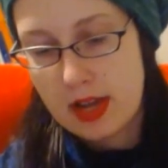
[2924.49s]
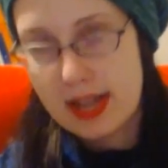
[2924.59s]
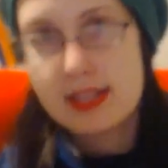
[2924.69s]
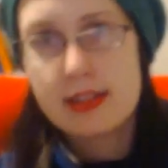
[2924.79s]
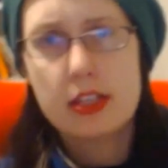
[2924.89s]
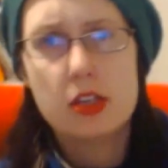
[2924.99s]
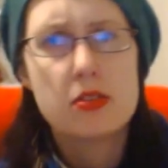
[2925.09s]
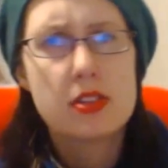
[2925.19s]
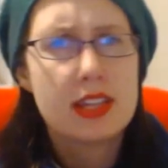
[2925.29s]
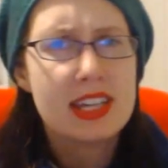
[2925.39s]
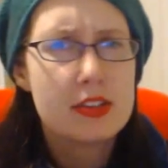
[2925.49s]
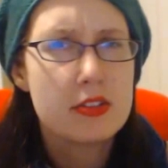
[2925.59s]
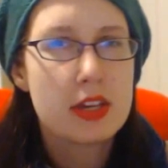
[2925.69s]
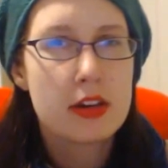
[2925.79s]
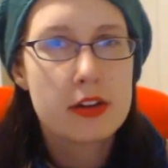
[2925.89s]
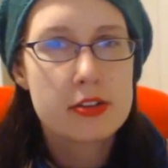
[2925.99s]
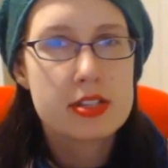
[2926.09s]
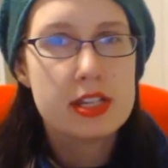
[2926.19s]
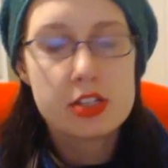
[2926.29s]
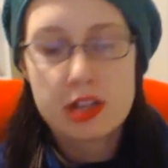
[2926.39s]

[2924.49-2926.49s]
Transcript: I didn't used to like doing garter stitch.